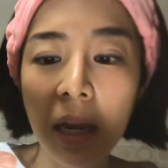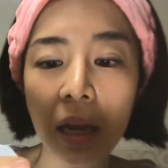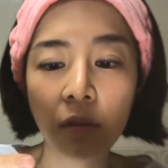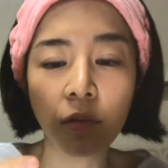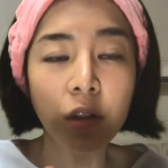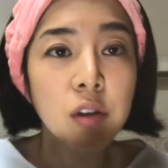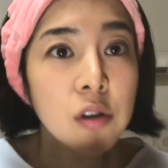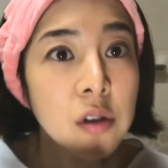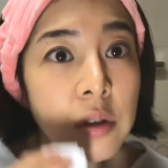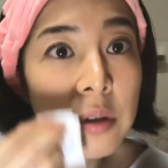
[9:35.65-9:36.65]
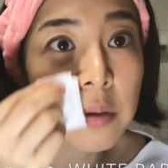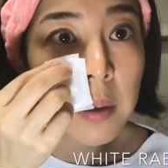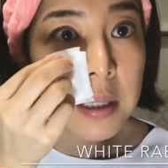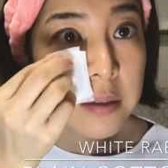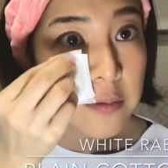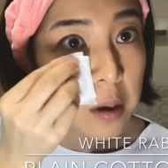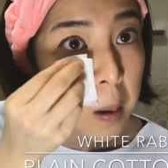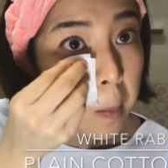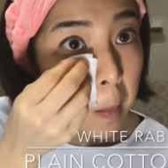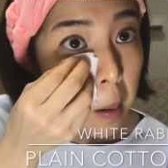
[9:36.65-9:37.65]
And what you do is
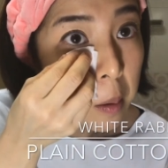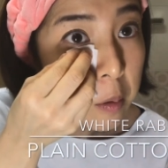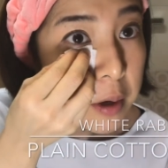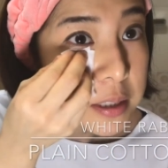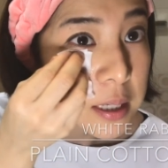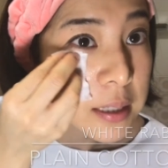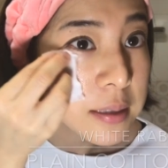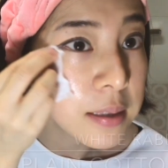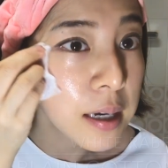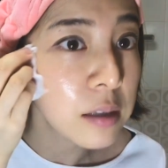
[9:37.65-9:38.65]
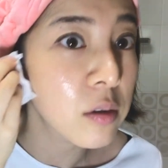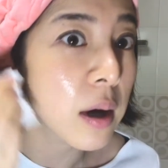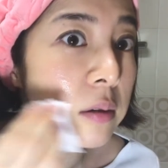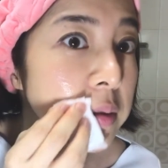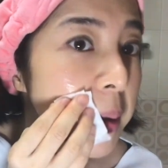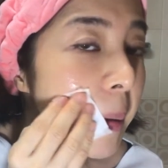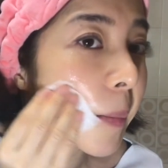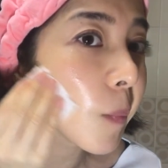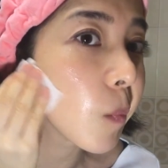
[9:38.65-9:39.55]
from always inside to outside.